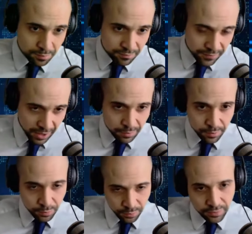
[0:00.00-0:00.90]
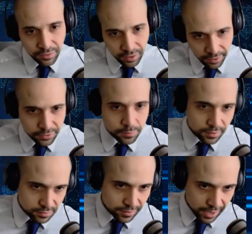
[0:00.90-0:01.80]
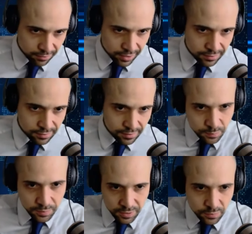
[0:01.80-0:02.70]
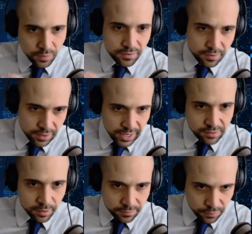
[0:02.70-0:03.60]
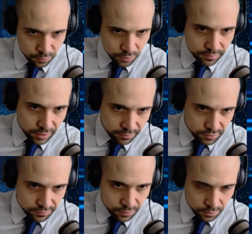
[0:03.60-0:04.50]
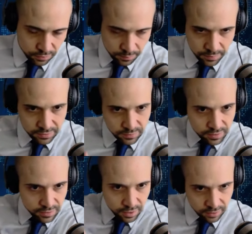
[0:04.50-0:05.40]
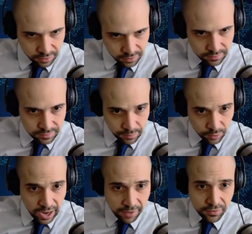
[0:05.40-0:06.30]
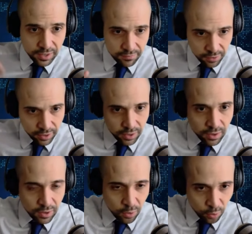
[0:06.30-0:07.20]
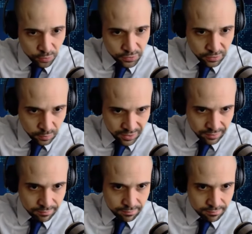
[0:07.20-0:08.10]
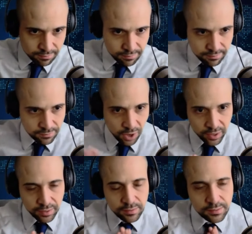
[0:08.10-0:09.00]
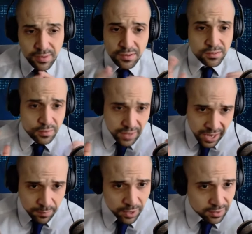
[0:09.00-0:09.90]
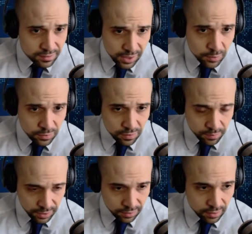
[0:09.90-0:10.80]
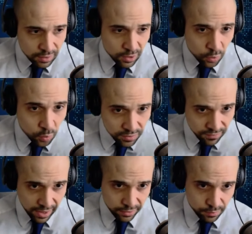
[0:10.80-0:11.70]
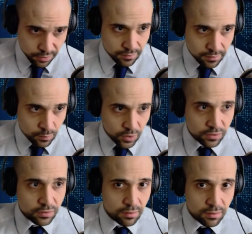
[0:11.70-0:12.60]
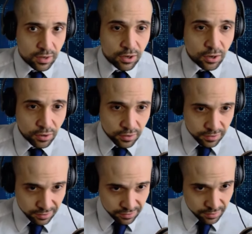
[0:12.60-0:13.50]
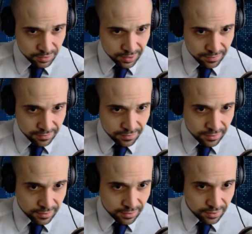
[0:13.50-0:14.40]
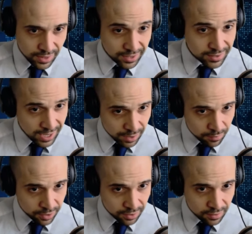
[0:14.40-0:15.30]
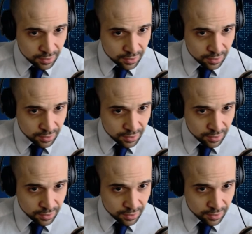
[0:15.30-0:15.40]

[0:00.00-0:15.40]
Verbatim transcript: valuable portion of the audience because of ad rates, but because what it indicates about the future of television viewership, because it's a younger demographic and a very old skewing audience. So Dynamite continues to be quite valuable, which encourages the belief that Dynamite